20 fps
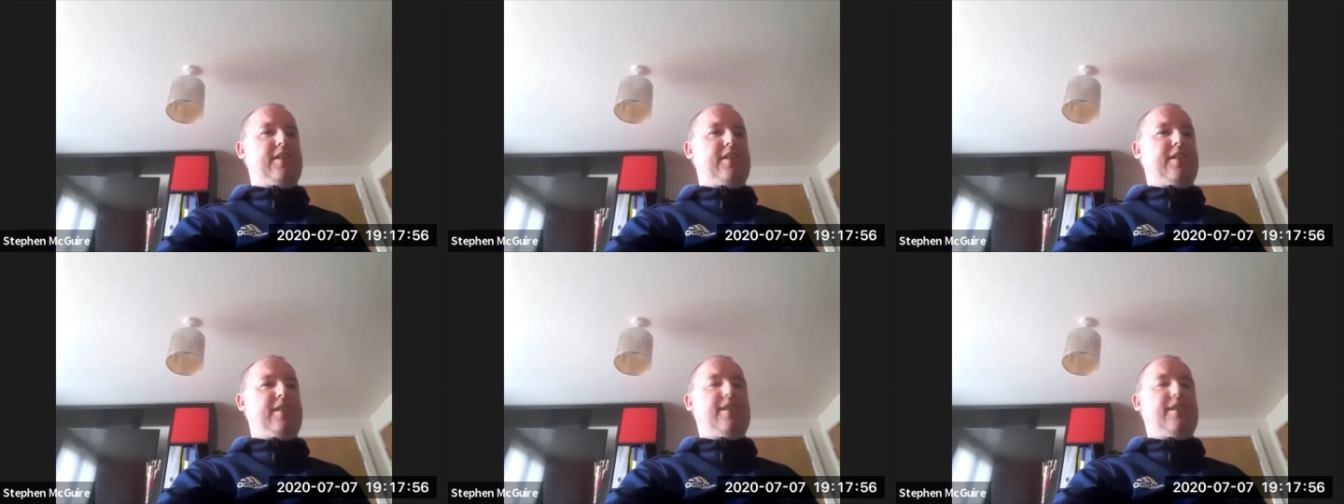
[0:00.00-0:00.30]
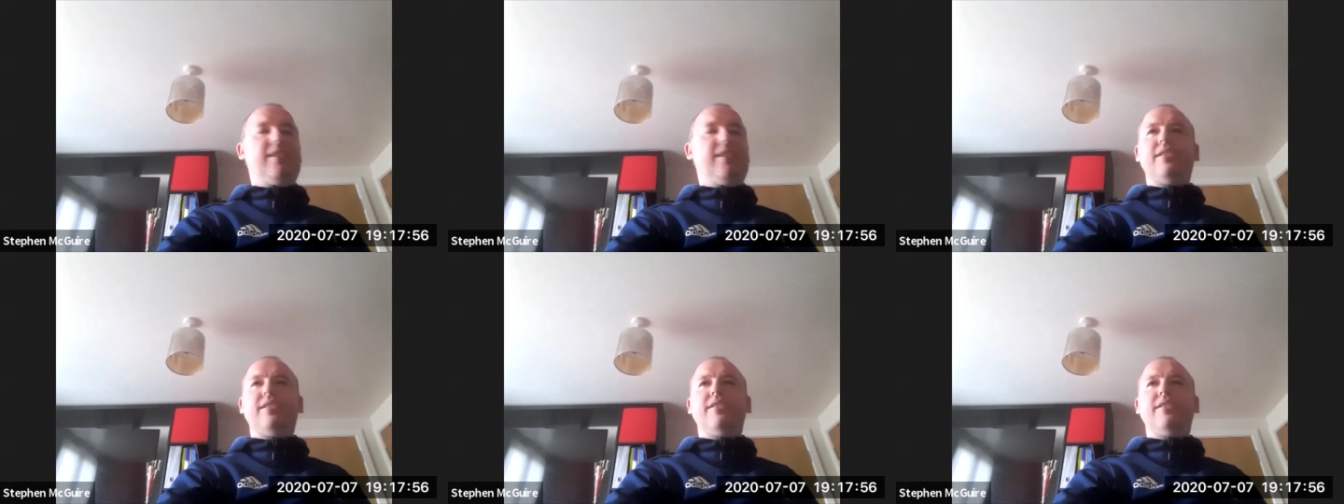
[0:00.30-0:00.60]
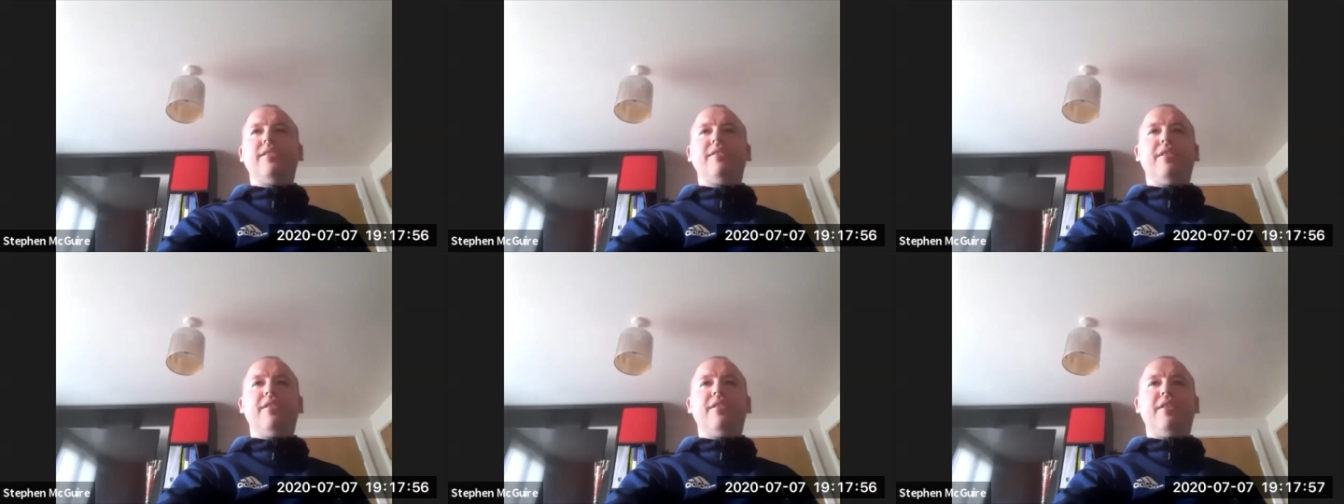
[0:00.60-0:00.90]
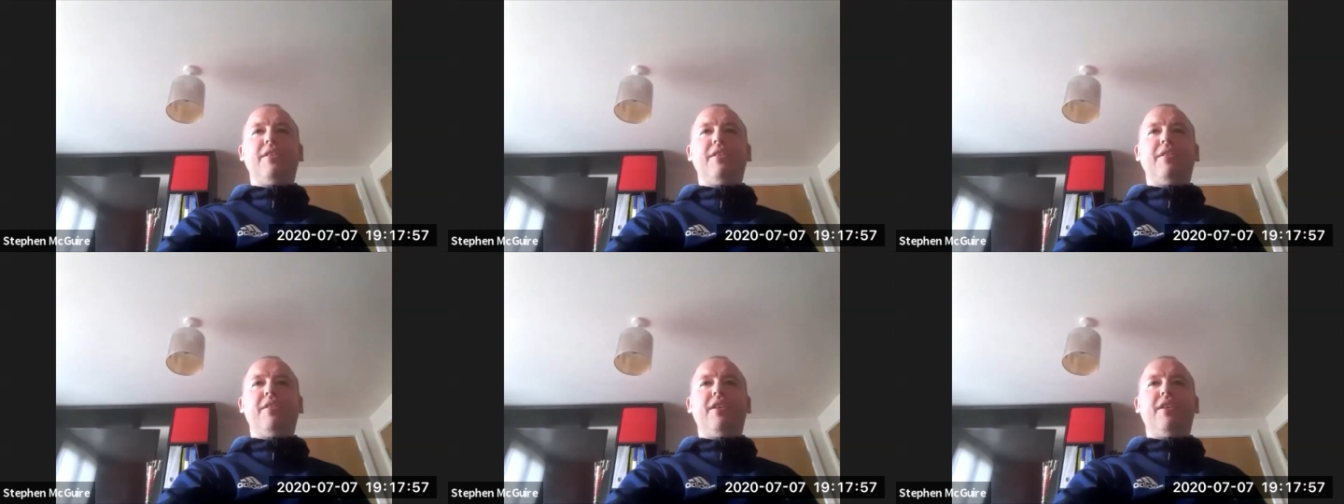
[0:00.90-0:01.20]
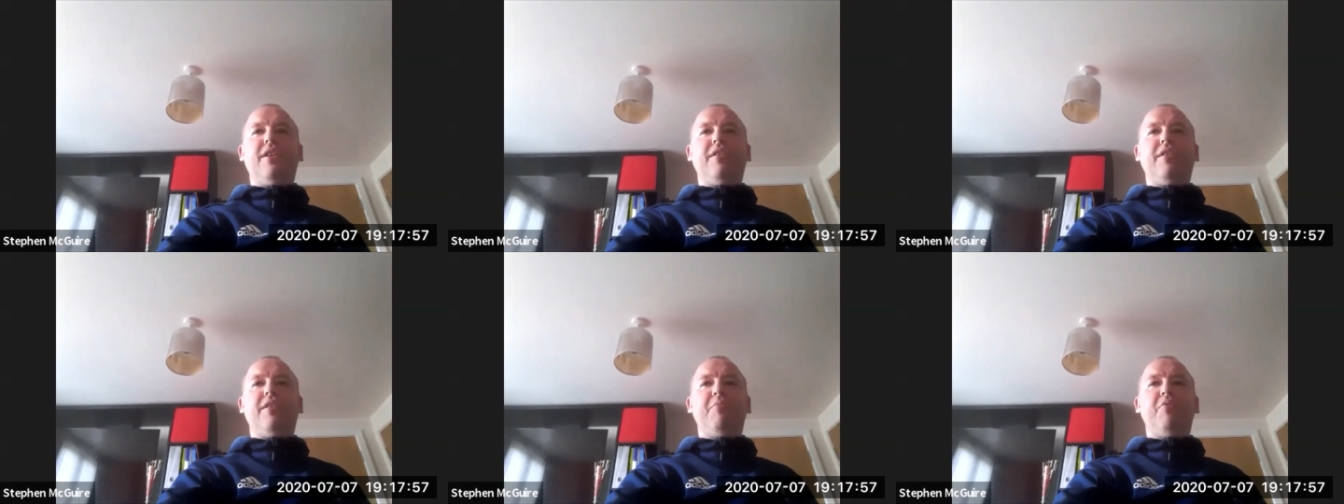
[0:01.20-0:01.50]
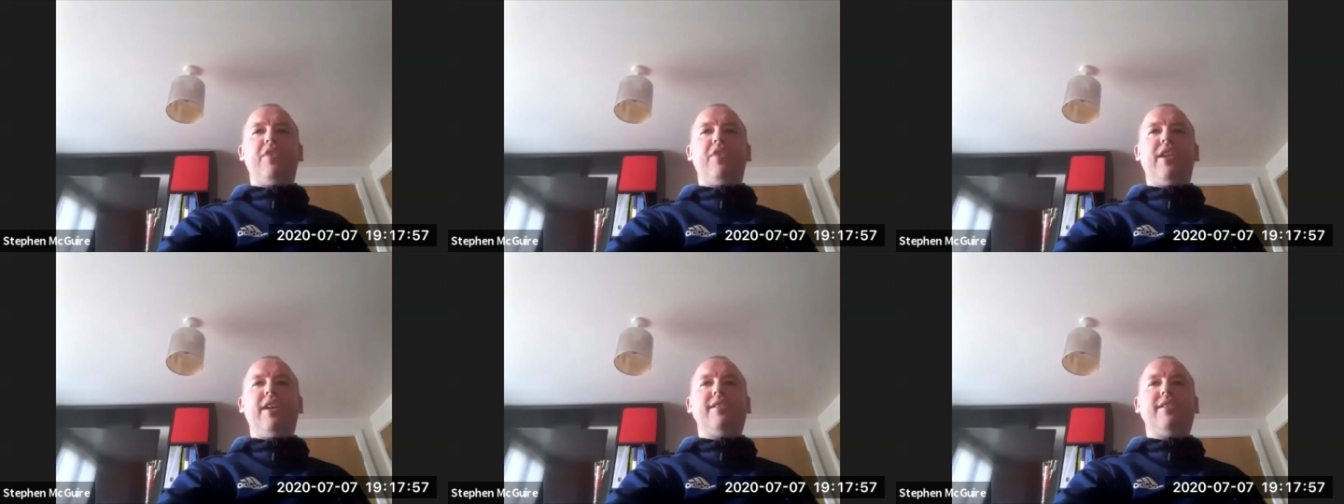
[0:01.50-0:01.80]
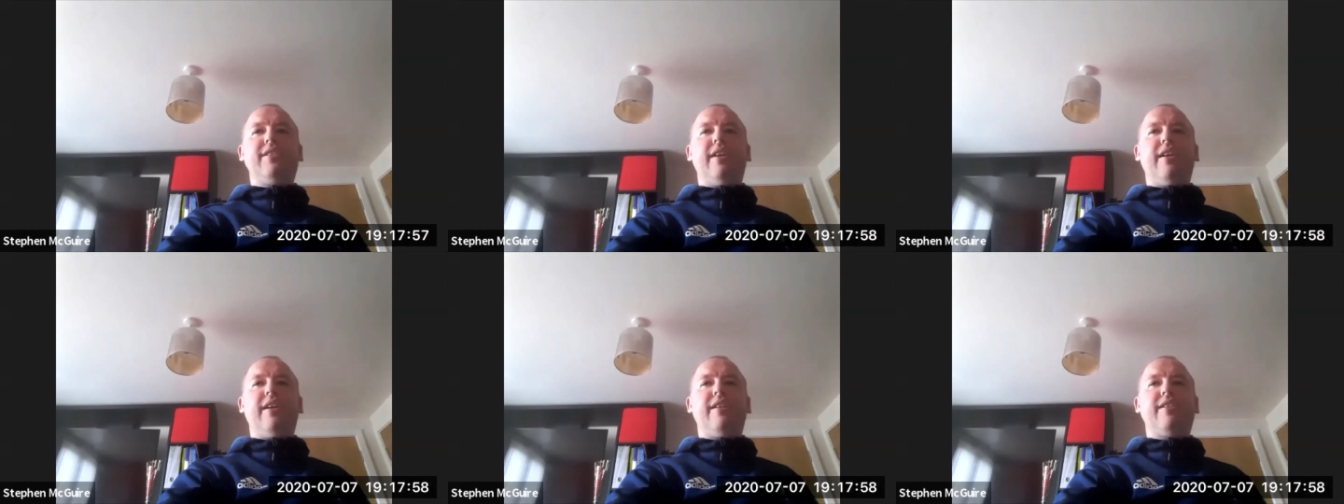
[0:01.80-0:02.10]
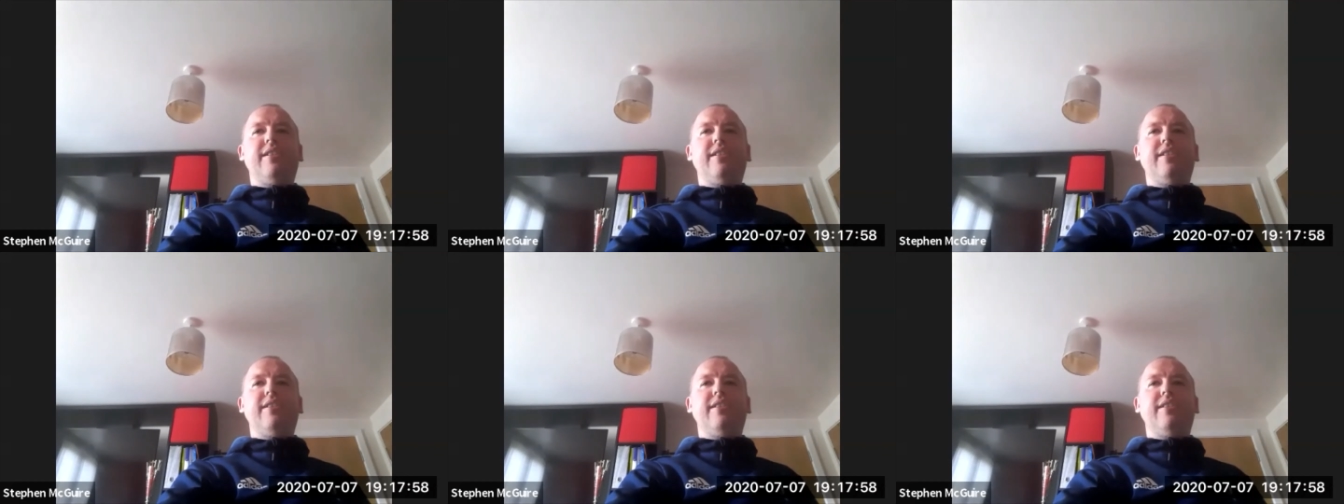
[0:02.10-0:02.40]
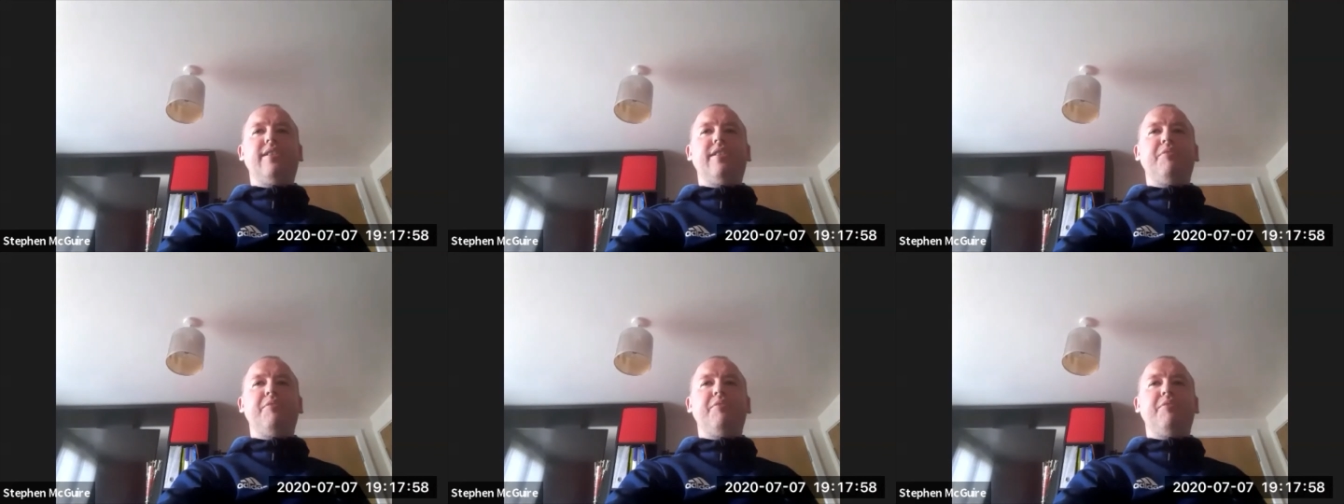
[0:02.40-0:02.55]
Because when I started,